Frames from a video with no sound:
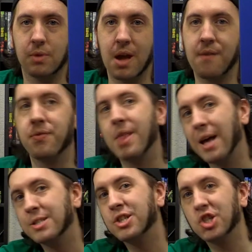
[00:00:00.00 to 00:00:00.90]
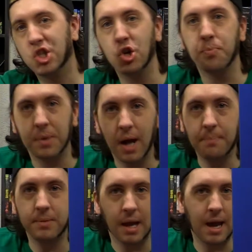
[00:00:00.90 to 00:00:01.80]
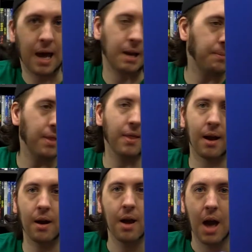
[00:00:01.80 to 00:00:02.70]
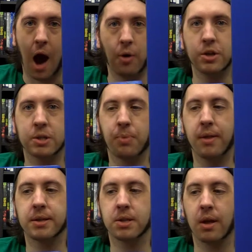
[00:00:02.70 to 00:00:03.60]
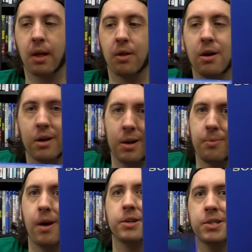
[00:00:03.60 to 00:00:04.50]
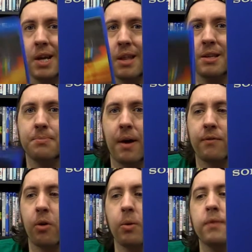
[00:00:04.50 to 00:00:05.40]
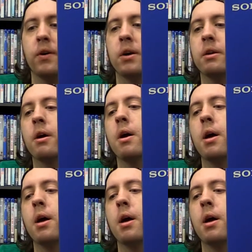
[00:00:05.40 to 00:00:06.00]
If that stupid update hadn't been there, I would have just played this all night long and probably just taken this back for a refund.